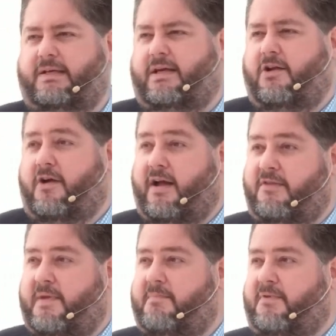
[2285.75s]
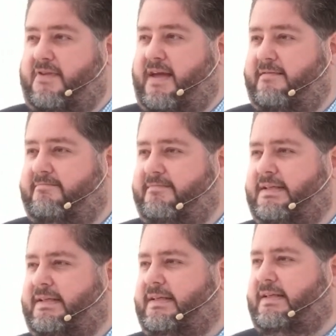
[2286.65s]
And all God's people said,
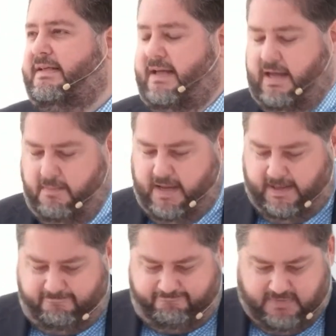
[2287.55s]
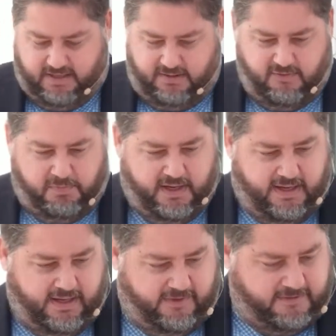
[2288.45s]
amen. Let's pray
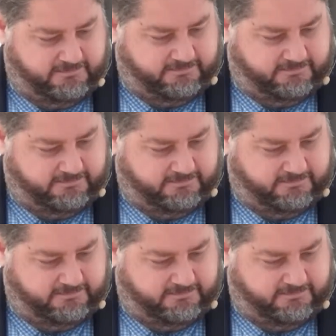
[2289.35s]
together.